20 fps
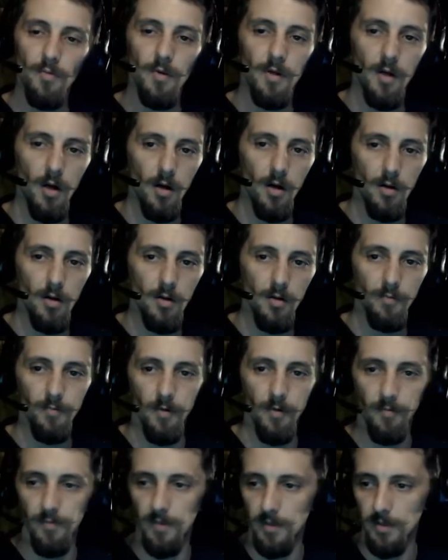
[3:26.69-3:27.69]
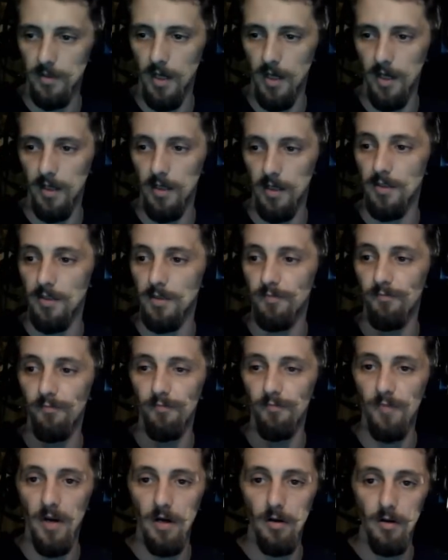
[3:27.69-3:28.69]
the curve of this deck is
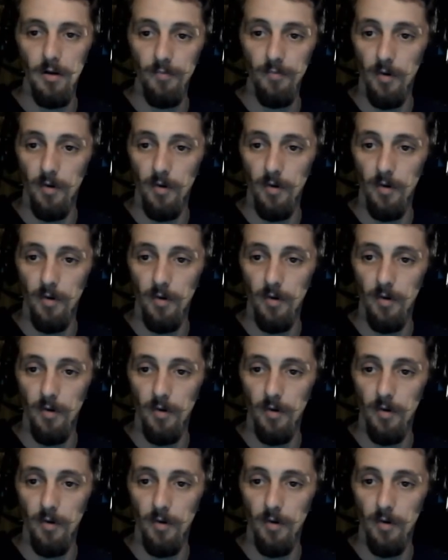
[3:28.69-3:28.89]
very,